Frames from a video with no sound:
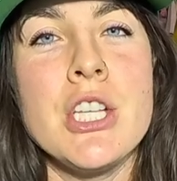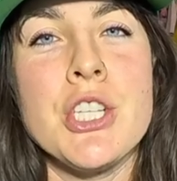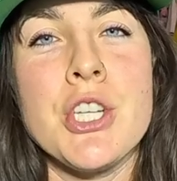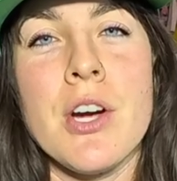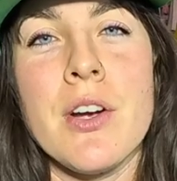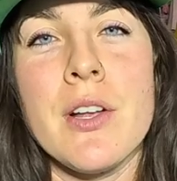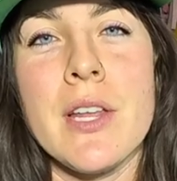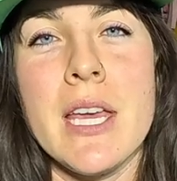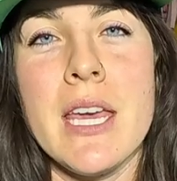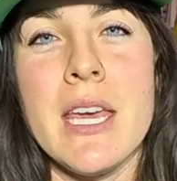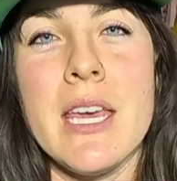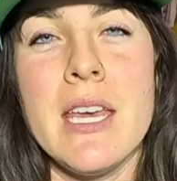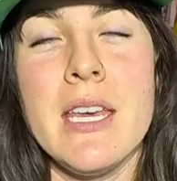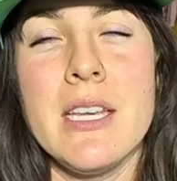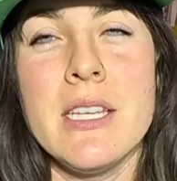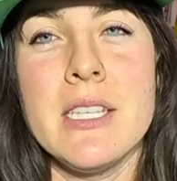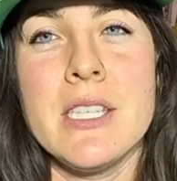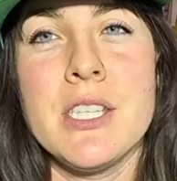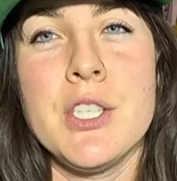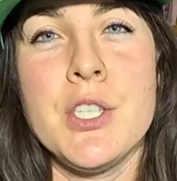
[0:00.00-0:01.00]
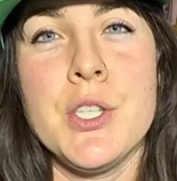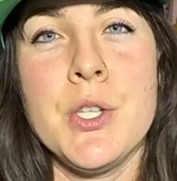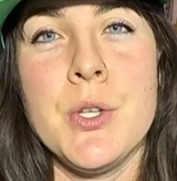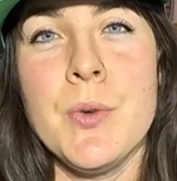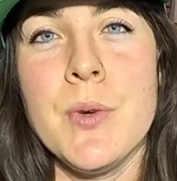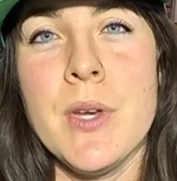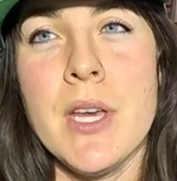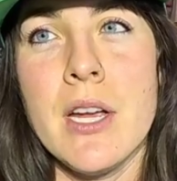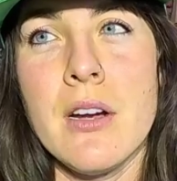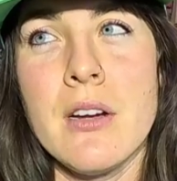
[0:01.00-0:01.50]
Charlie is
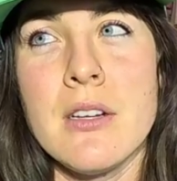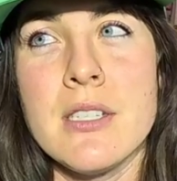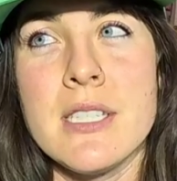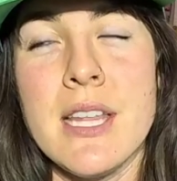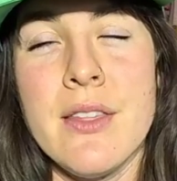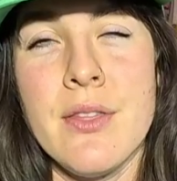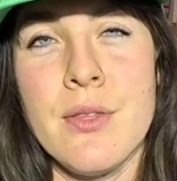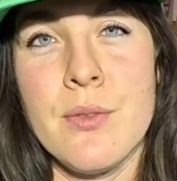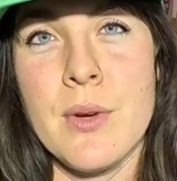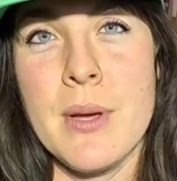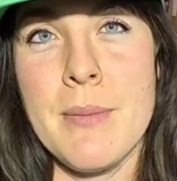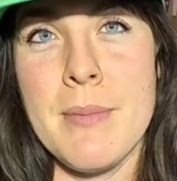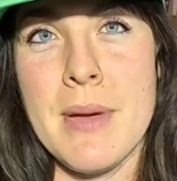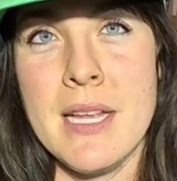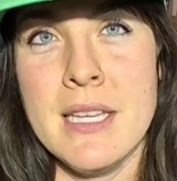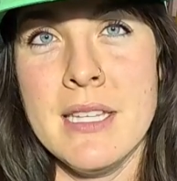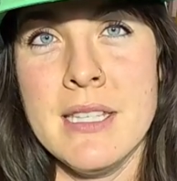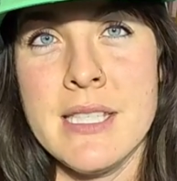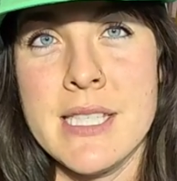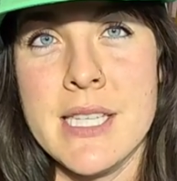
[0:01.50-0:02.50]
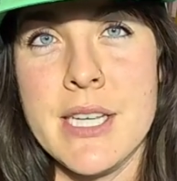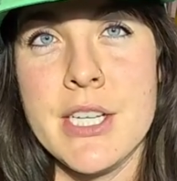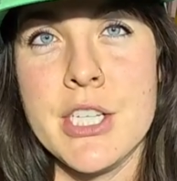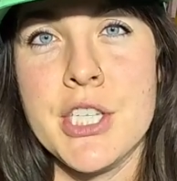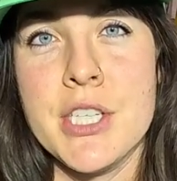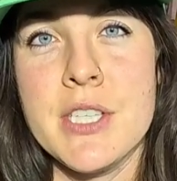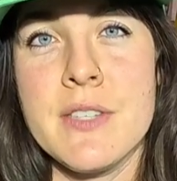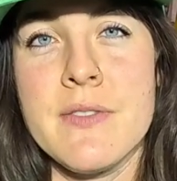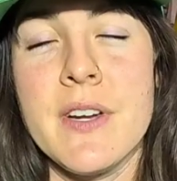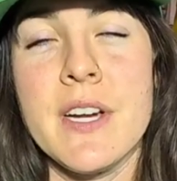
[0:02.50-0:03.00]
2 years and 3 months.
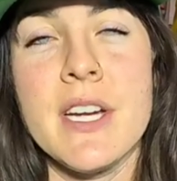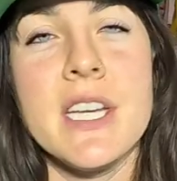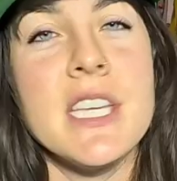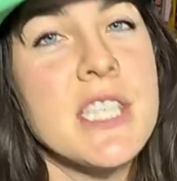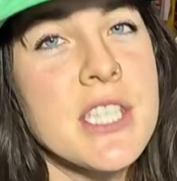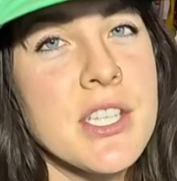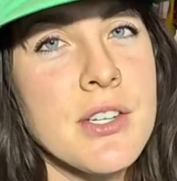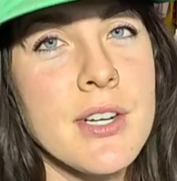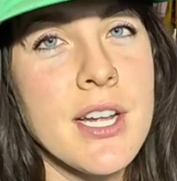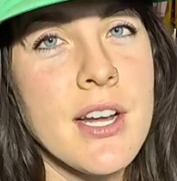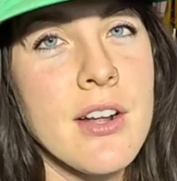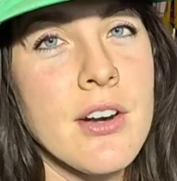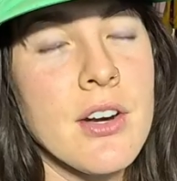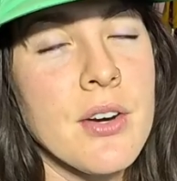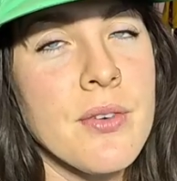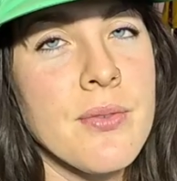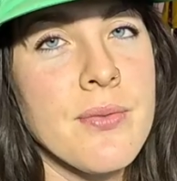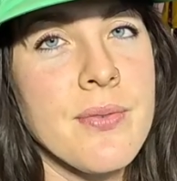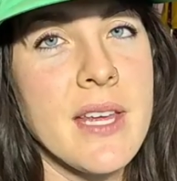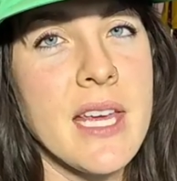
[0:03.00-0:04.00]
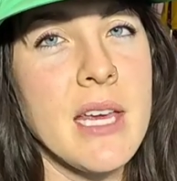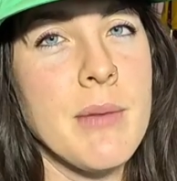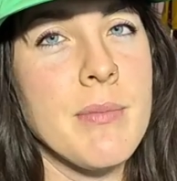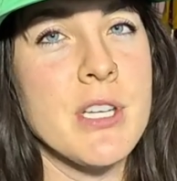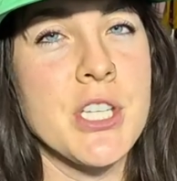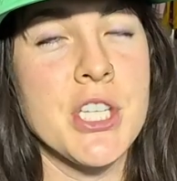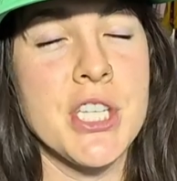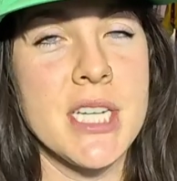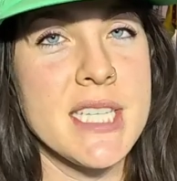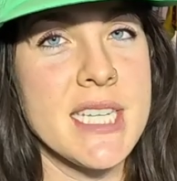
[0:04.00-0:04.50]
She's very sturdy on her feet,
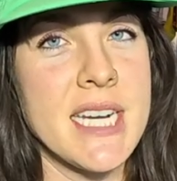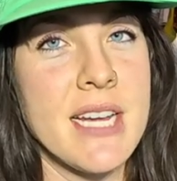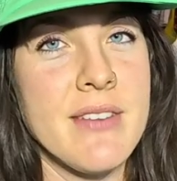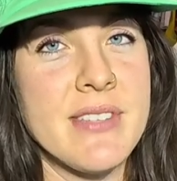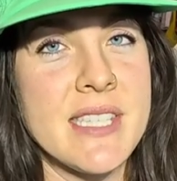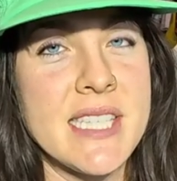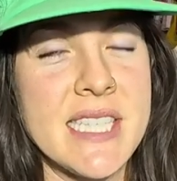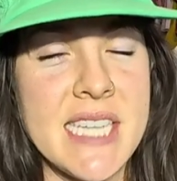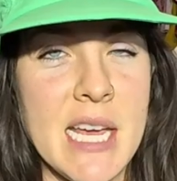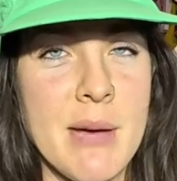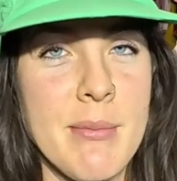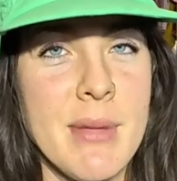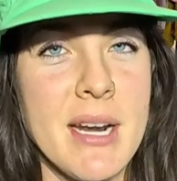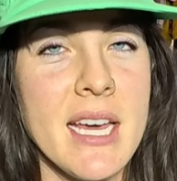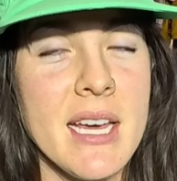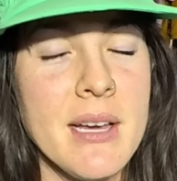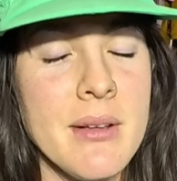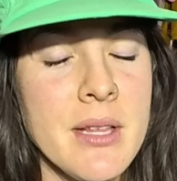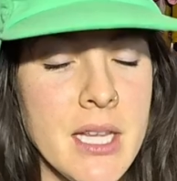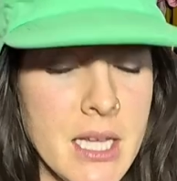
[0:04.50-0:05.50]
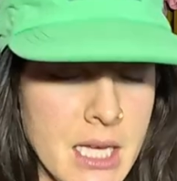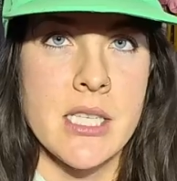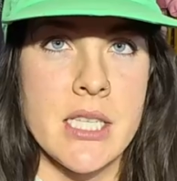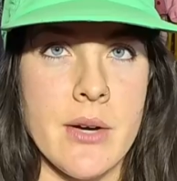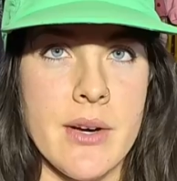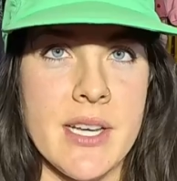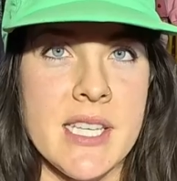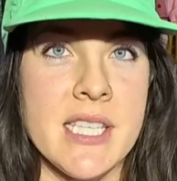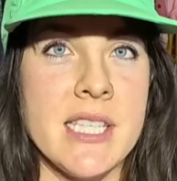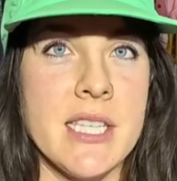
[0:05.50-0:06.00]
but she doesn't have stamina.
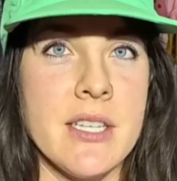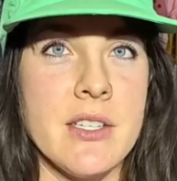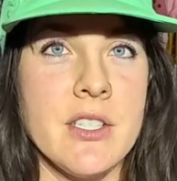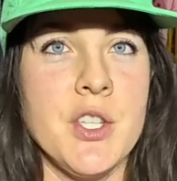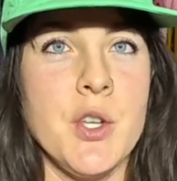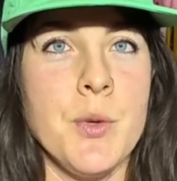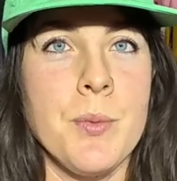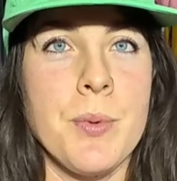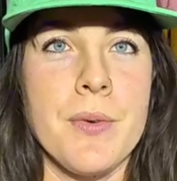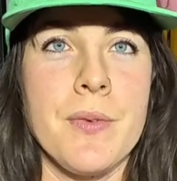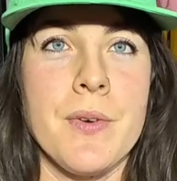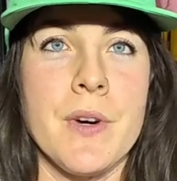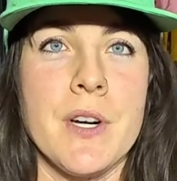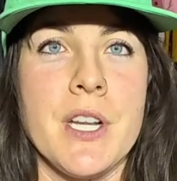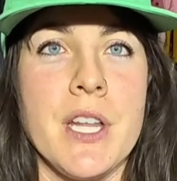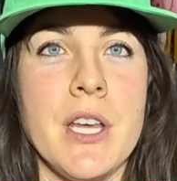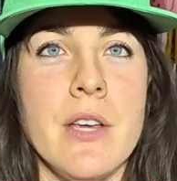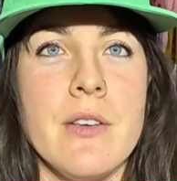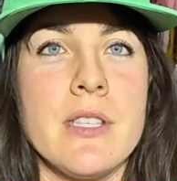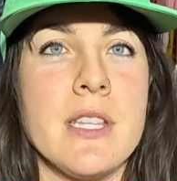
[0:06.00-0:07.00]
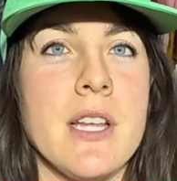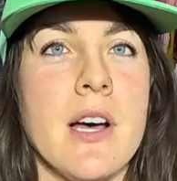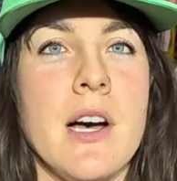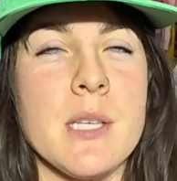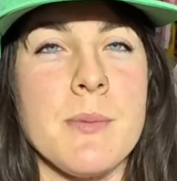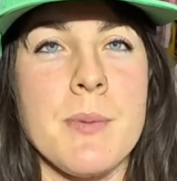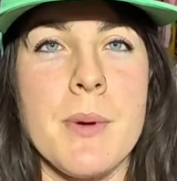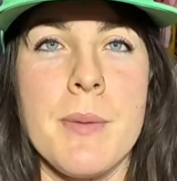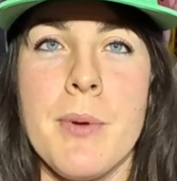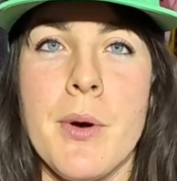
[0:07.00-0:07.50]
So I still do prefer to use the
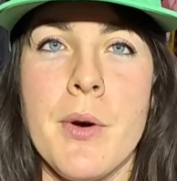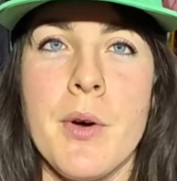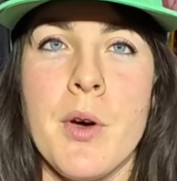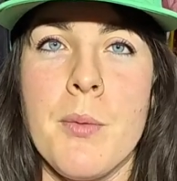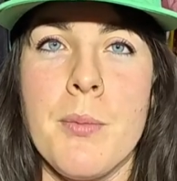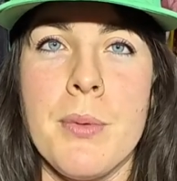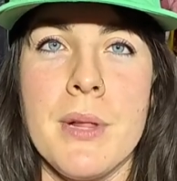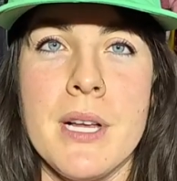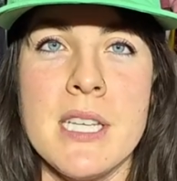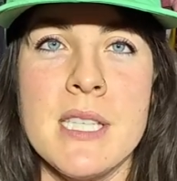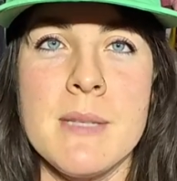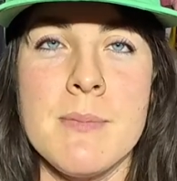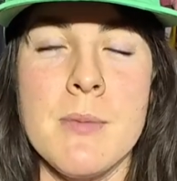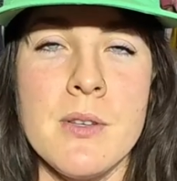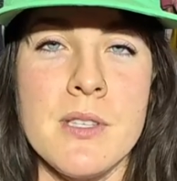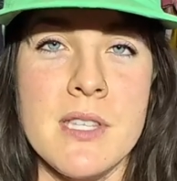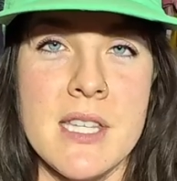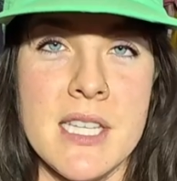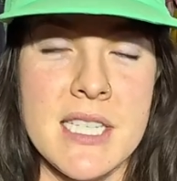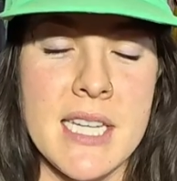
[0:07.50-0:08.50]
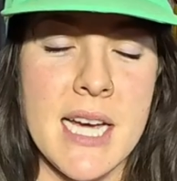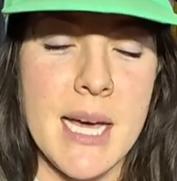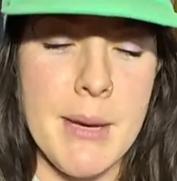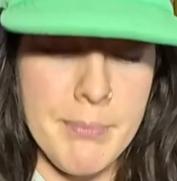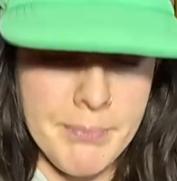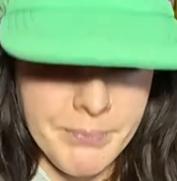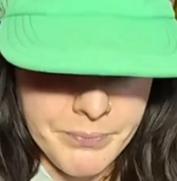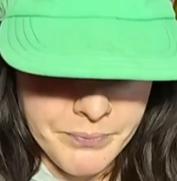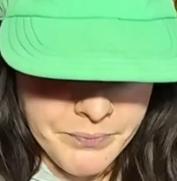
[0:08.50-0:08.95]
Osprey Poco Plus most of the time.